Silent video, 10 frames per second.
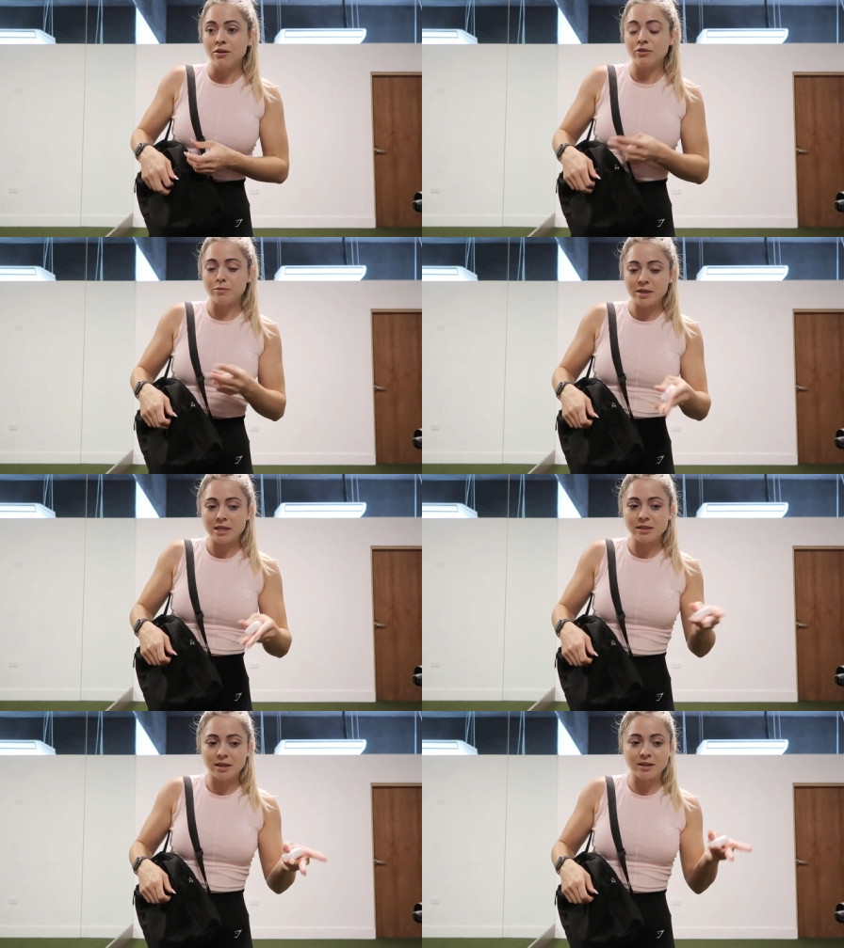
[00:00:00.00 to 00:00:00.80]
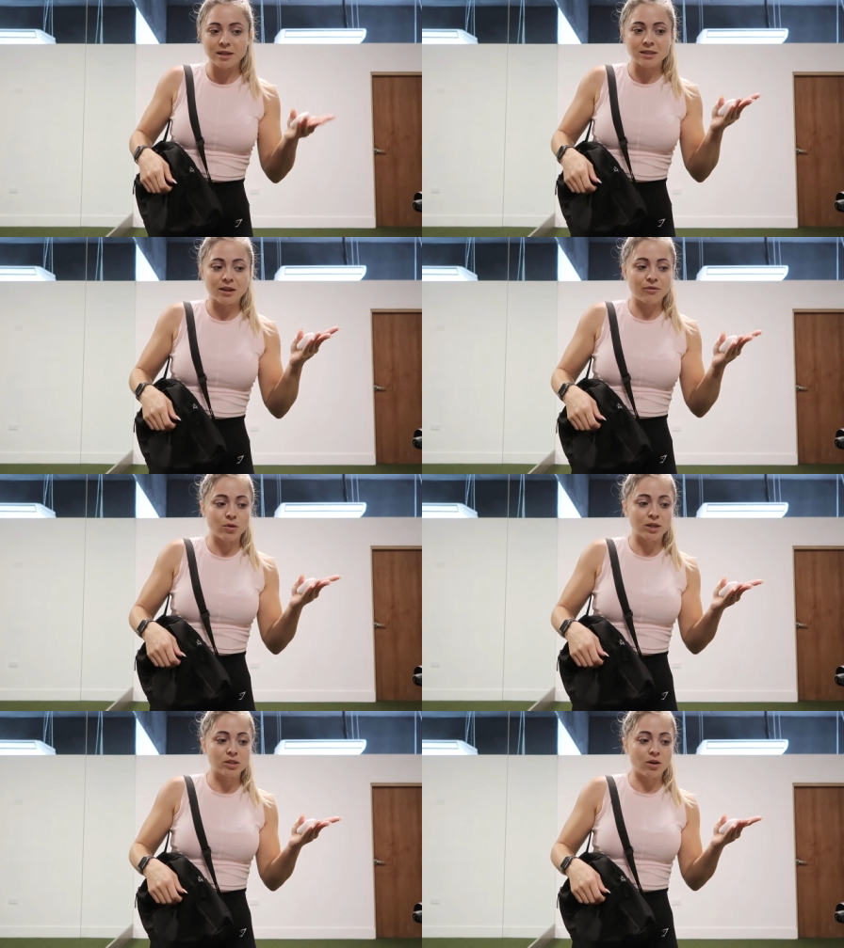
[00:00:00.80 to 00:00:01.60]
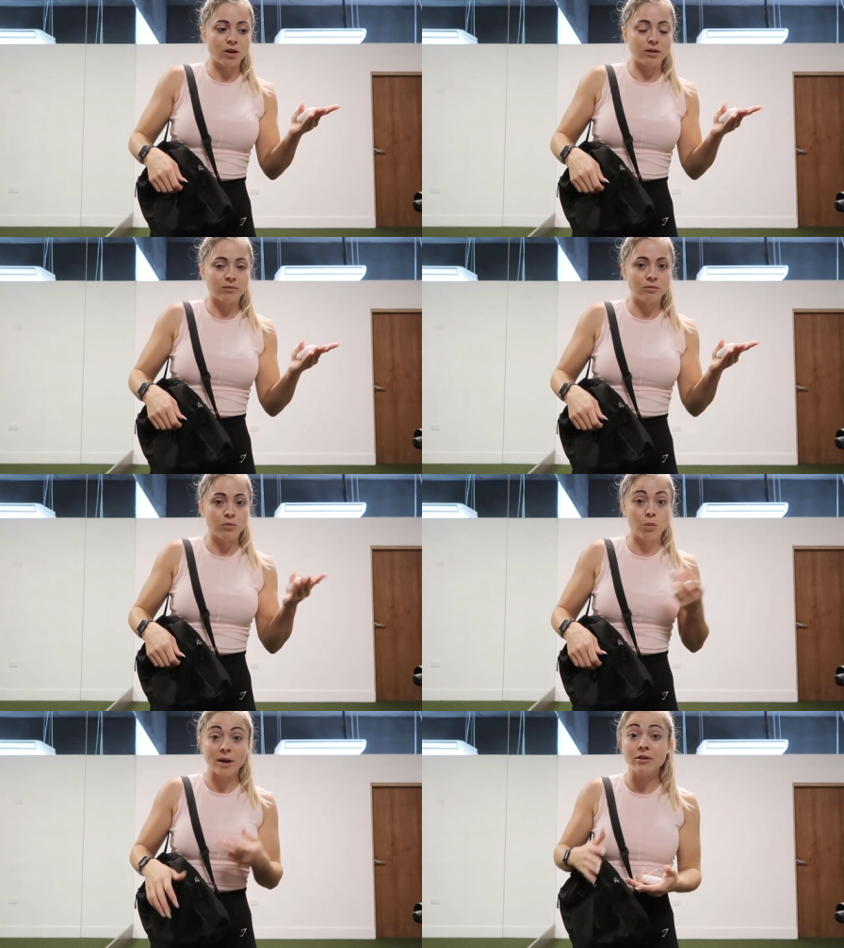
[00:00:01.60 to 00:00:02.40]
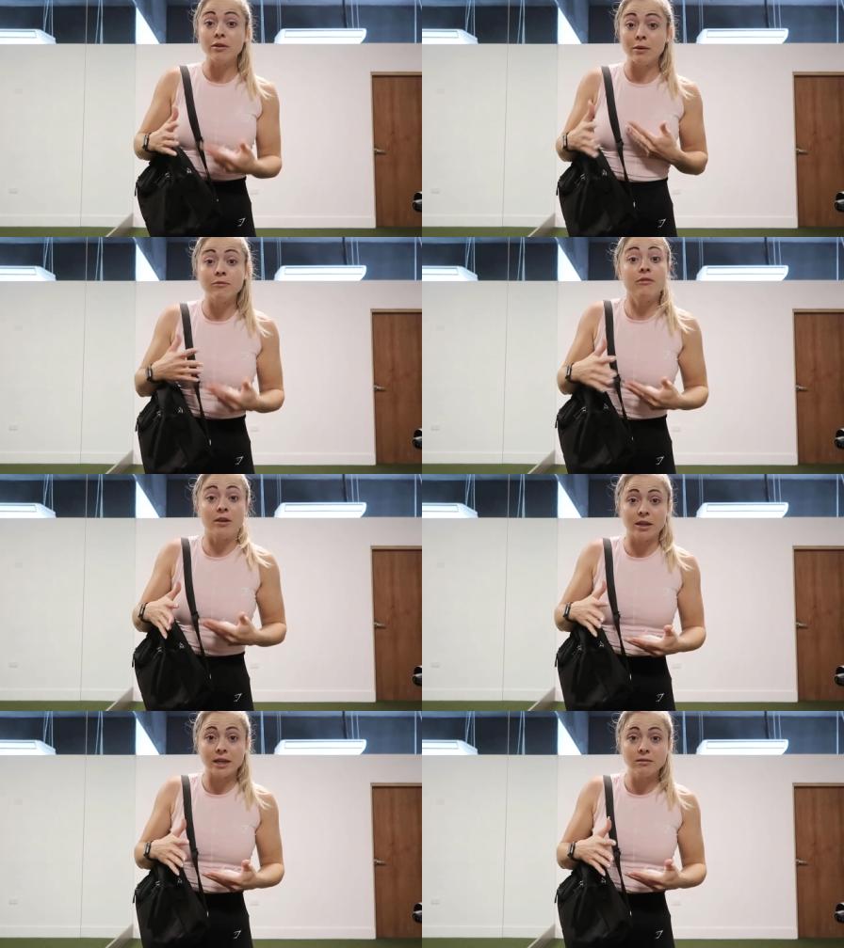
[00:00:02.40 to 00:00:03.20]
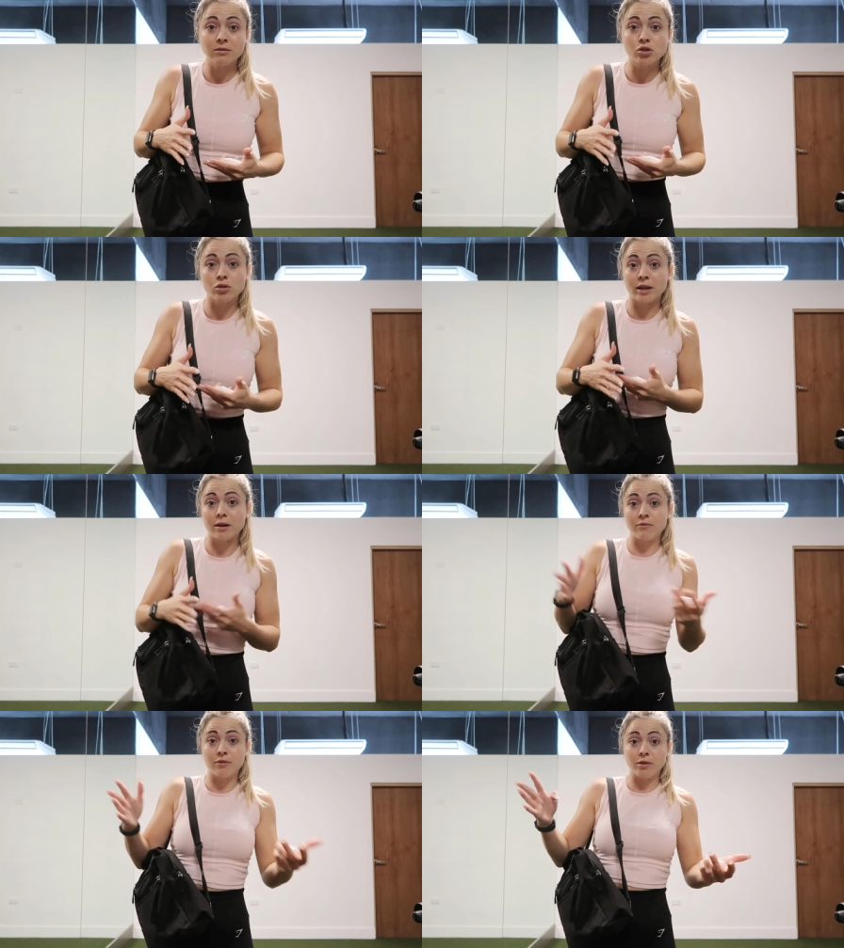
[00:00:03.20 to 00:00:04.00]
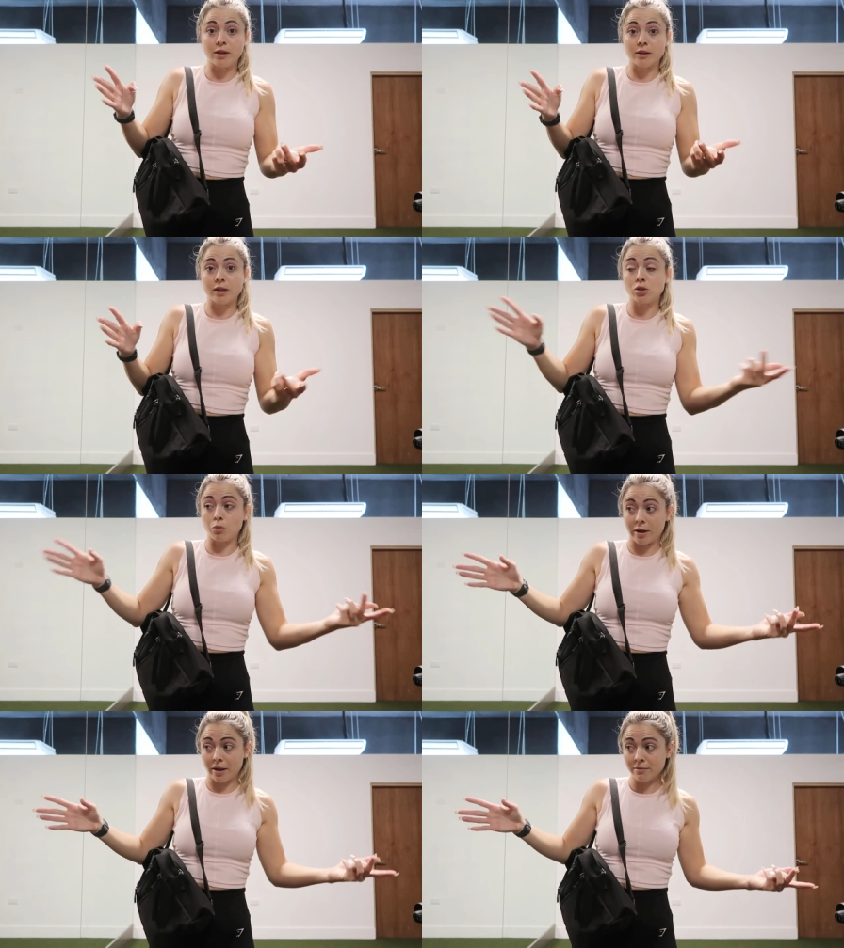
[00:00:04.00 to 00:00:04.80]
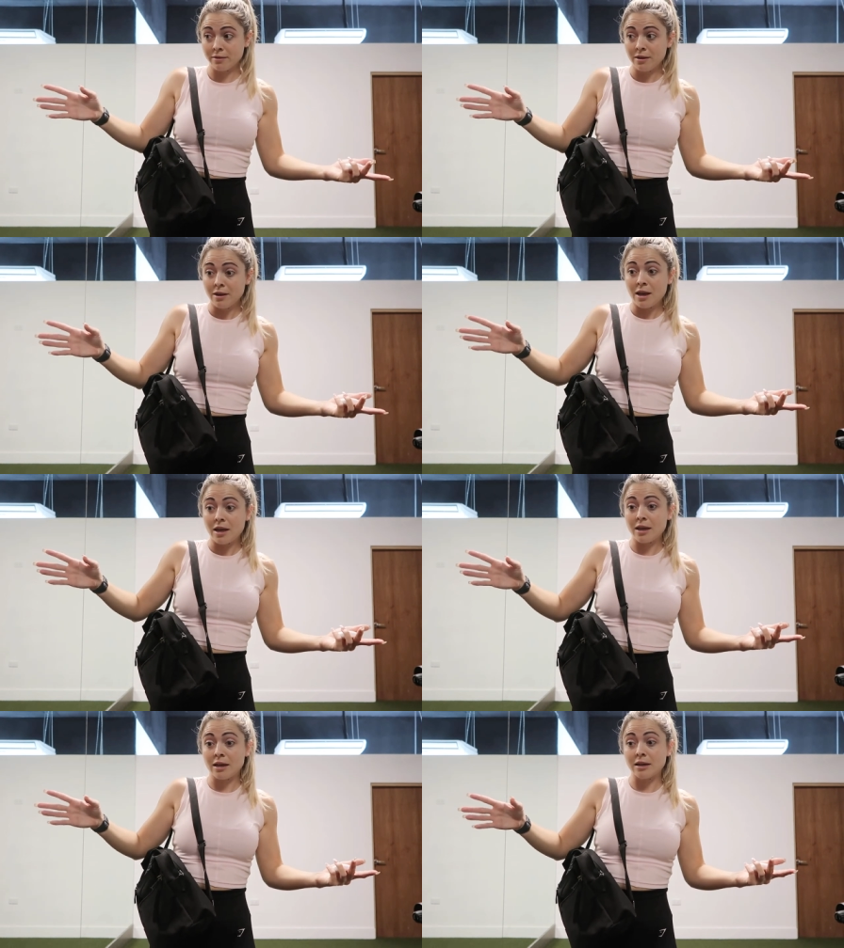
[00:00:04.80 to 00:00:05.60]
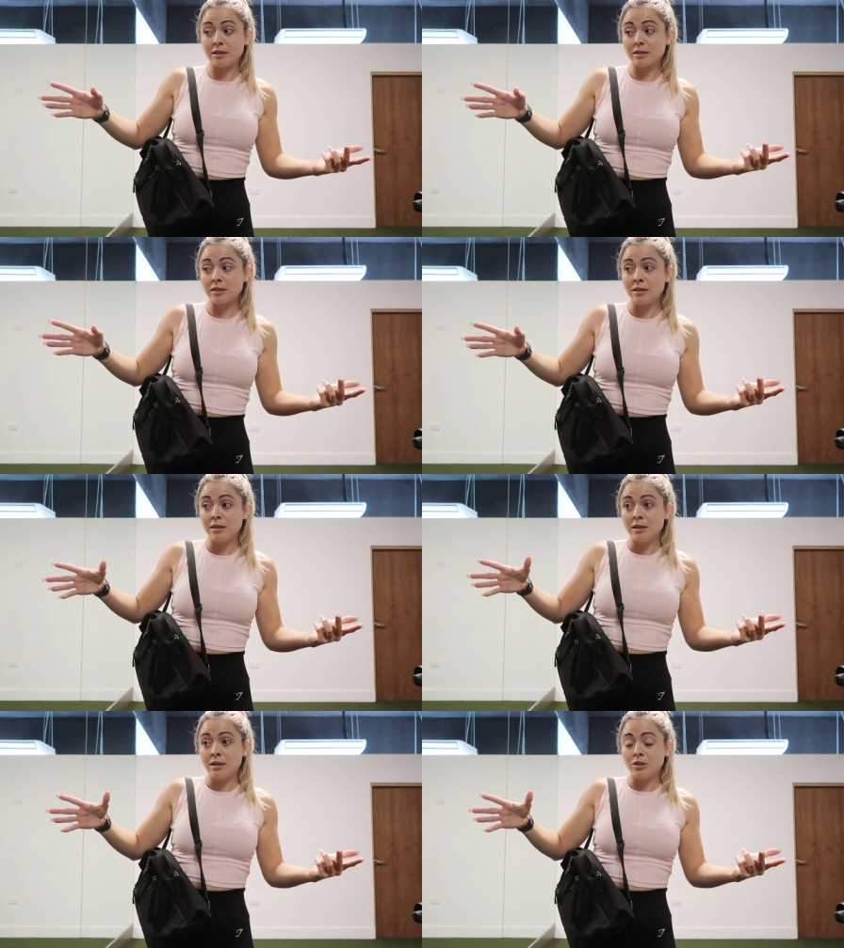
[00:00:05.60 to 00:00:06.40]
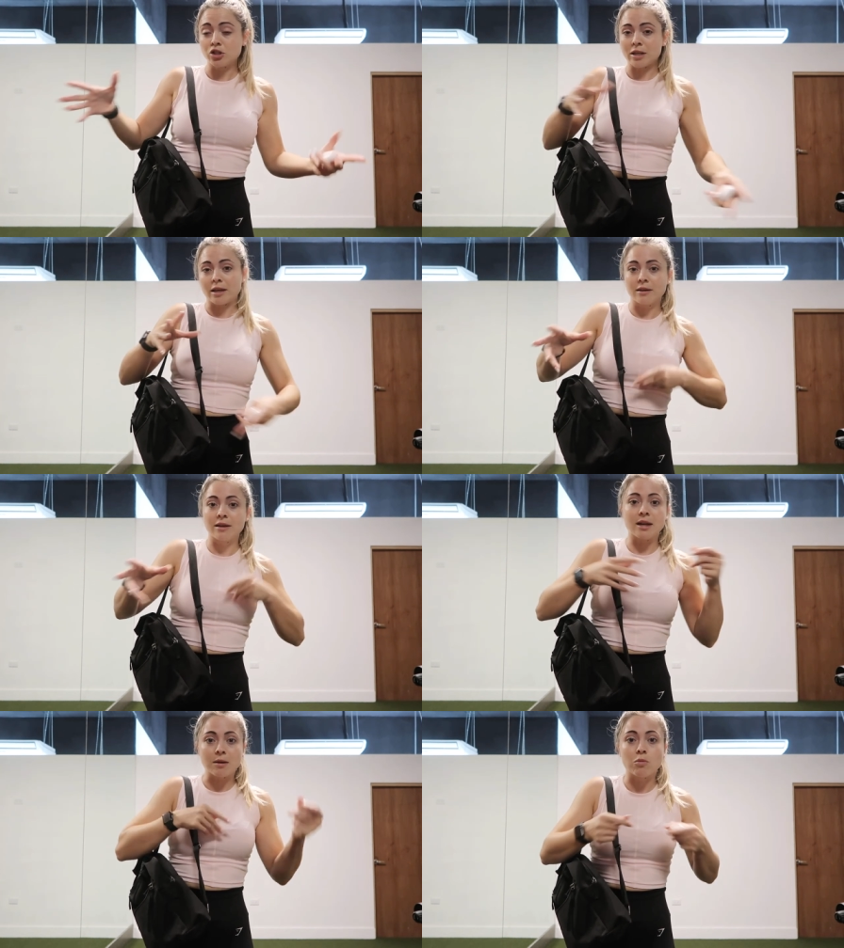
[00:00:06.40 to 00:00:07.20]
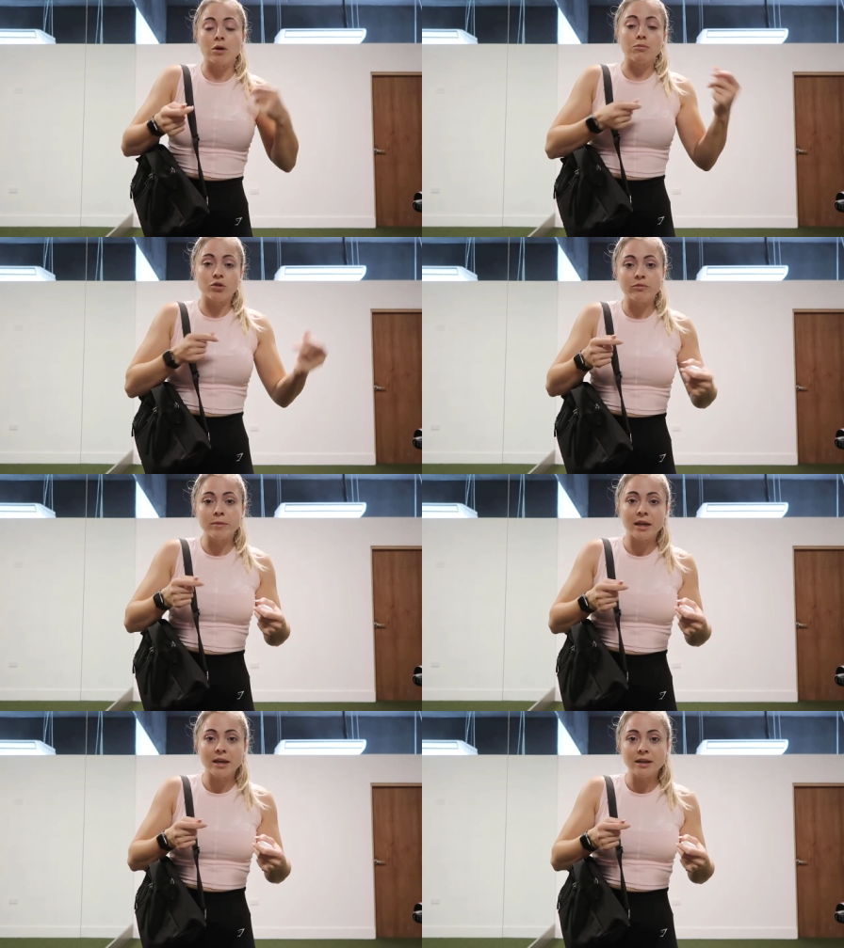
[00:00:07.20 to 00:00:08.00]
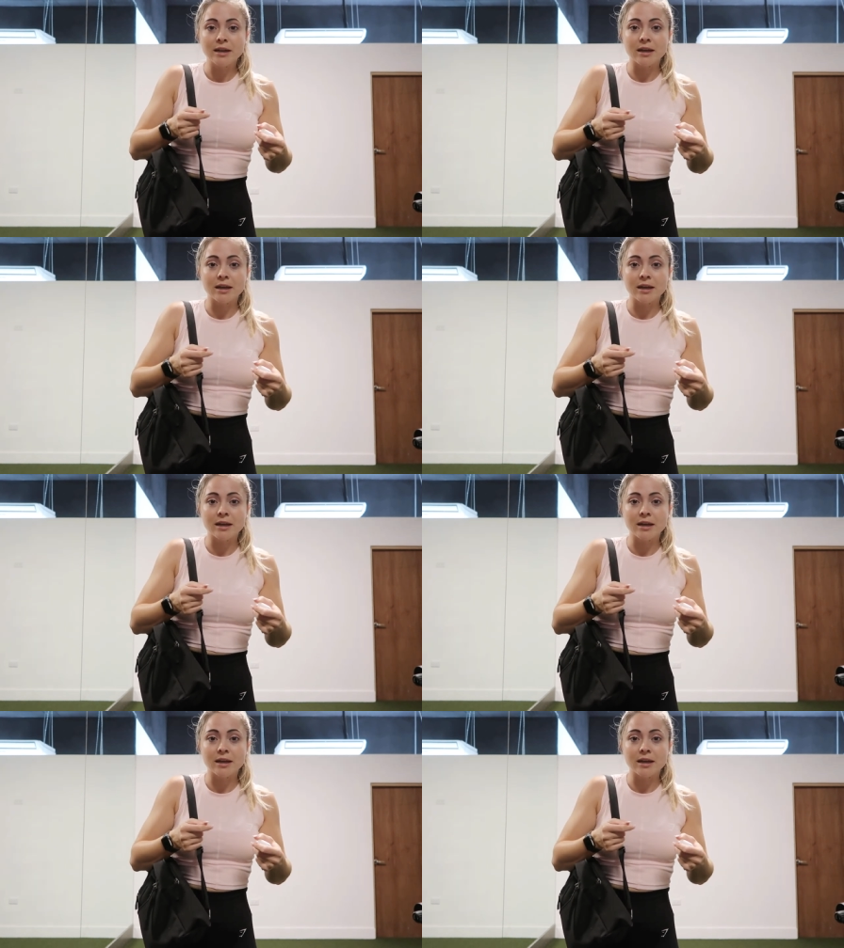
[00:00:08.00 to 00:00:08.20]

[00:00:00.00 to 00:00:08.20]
For me, Sundays, I focus on what I'm feeling. So like I'm feeling like sweating and just like getting more movement in.